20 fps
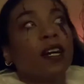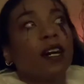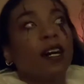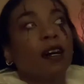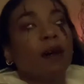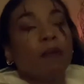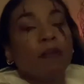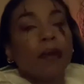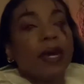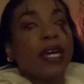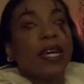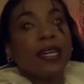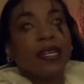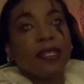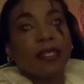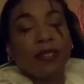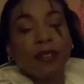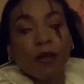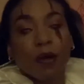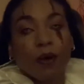a
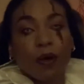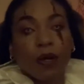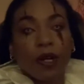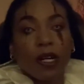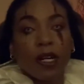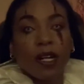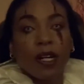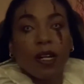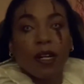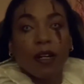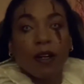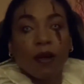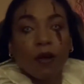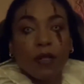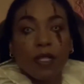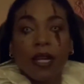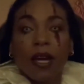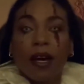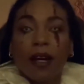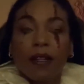maze or a
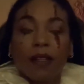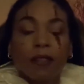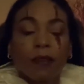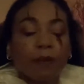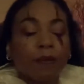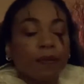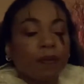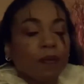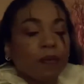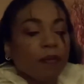hotel,